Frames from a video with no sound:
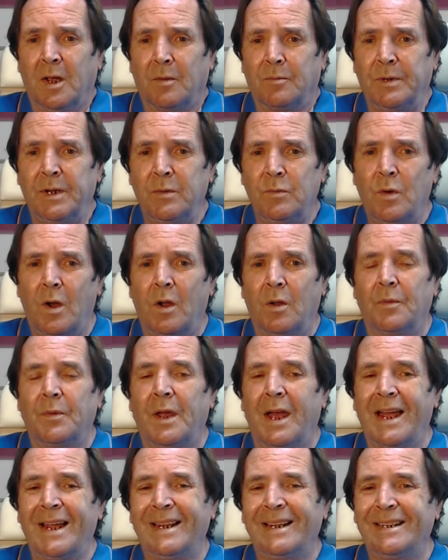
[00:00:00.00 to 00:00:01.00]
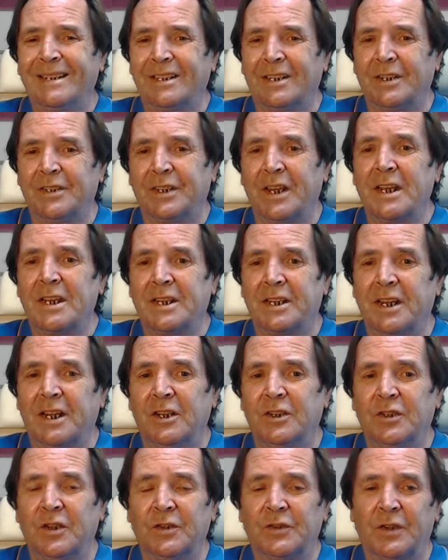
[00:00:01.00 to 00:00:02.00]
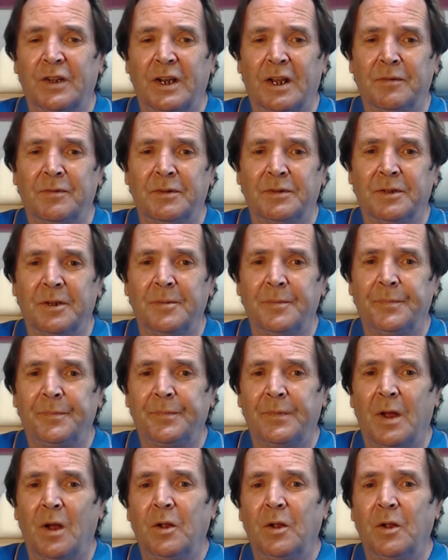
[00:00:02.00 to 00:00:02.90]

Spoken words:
Meanwhile, Ankara's intentions are evident.